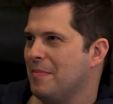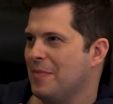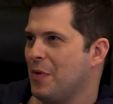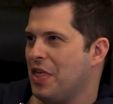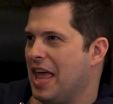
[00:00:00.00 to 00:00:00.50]
It's like a
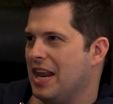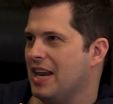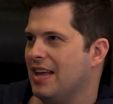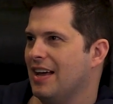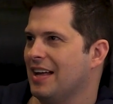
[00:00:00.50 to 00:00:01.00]
Game Boy
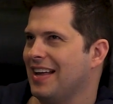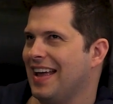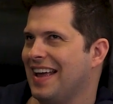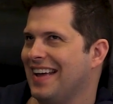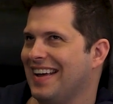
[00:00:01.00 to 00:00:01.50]
game within the
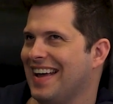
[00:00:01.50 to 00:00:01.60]
game.